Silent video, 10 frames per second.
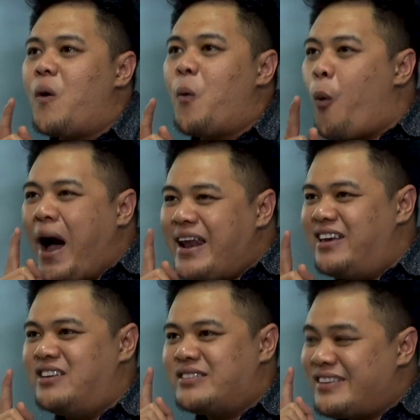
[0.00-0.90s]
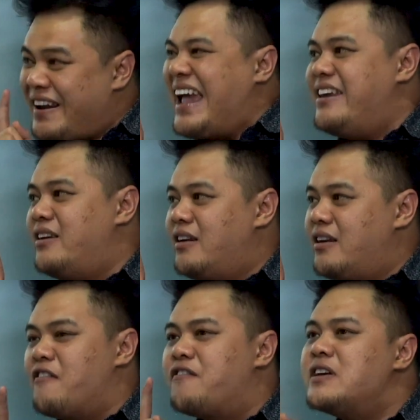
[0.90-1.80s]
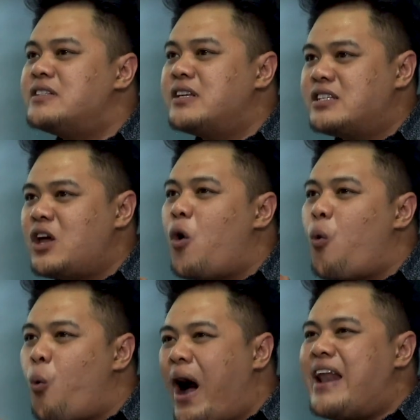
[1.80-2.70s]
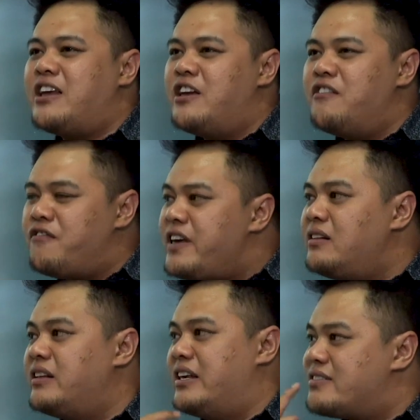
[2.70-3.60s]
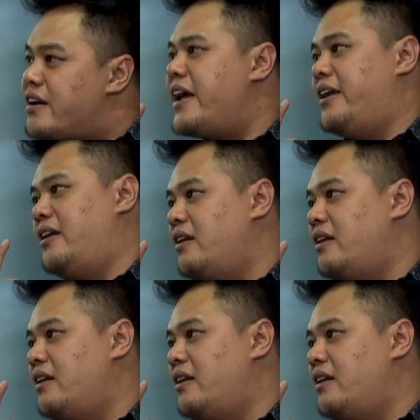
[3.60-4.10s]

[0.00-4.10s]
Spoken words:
what is right versus what he feels is right.